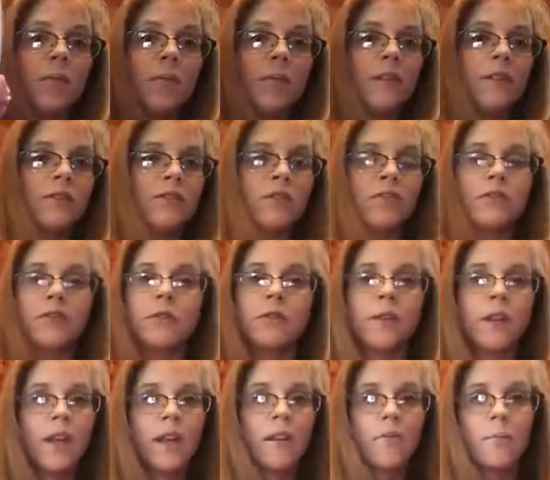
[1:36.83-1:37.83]
but it's just
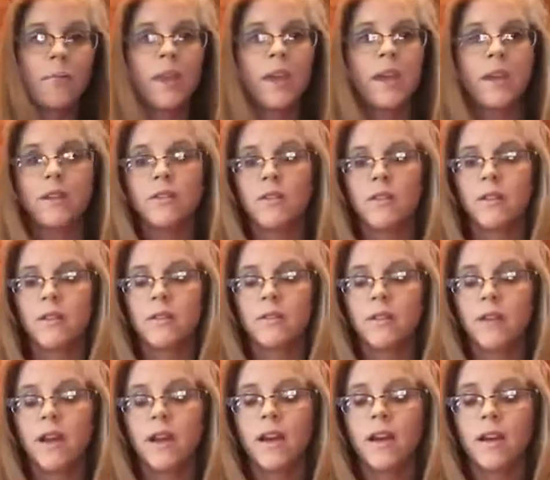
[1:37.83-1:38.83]
2.5
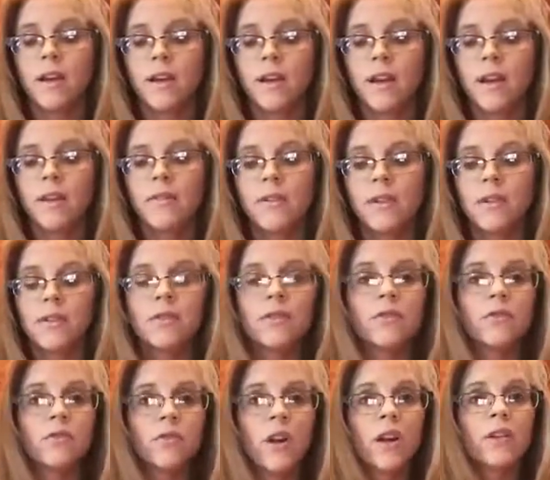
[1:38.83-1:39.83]
pages of
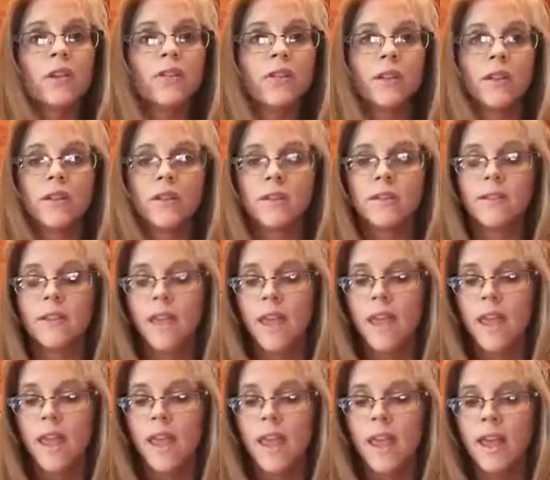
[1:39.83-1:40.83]
instructions
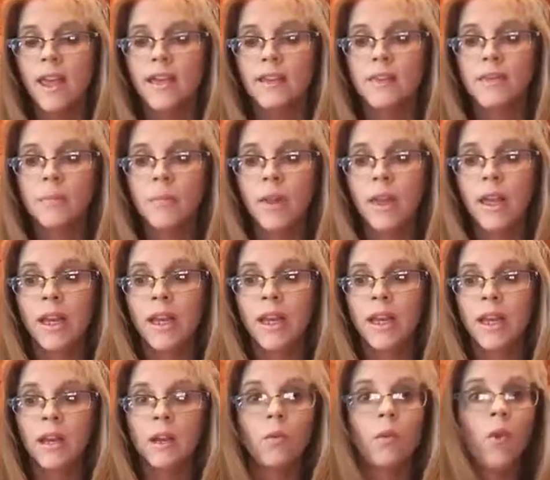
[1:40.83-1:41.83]

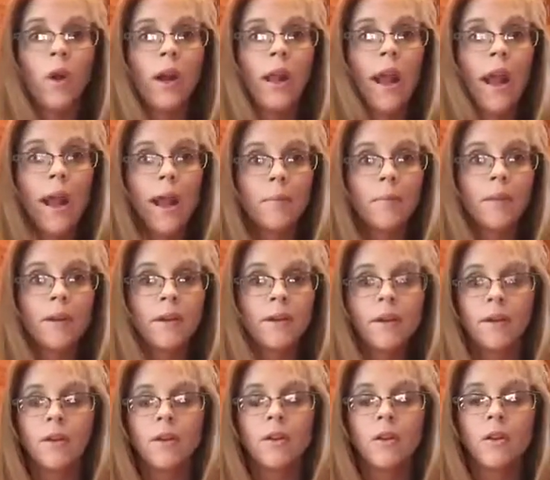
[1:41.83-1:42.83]
explaining what
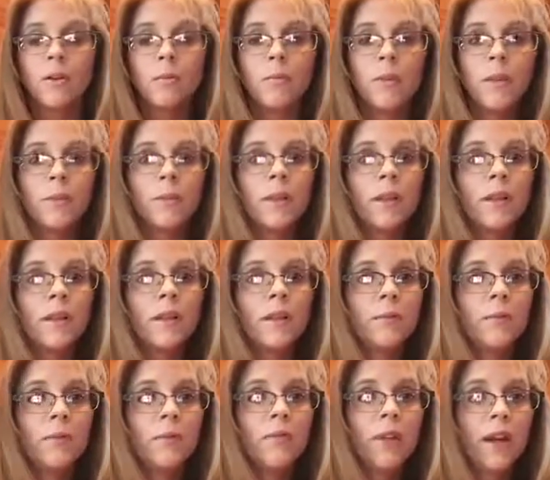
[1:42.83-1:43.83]
happened, you know,
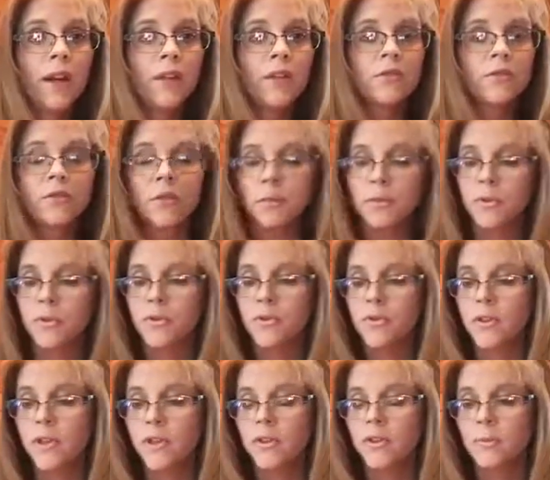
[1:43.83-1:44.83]
biblically providing
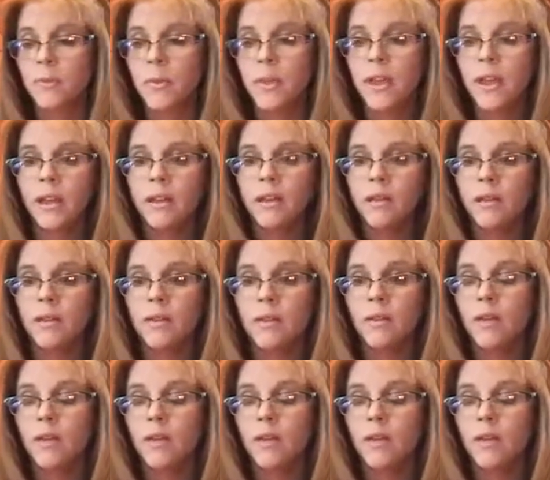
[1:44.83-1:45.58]
scriptures that explain